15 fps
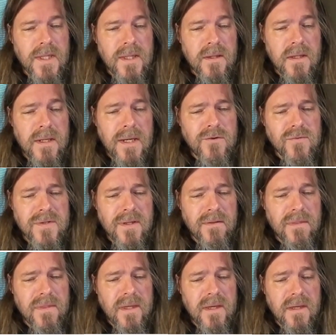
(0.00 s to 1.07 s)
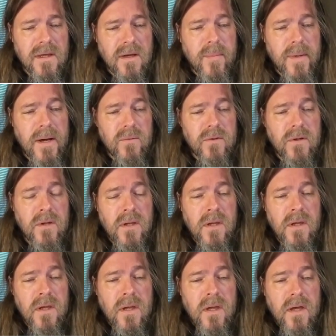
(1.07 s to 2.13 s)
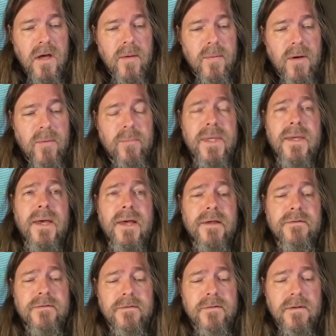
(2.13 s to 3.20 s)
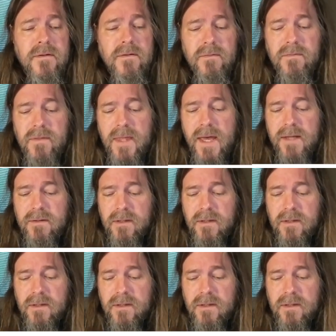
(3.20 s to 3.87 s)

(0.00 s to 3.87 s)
an interesting thing about BS is that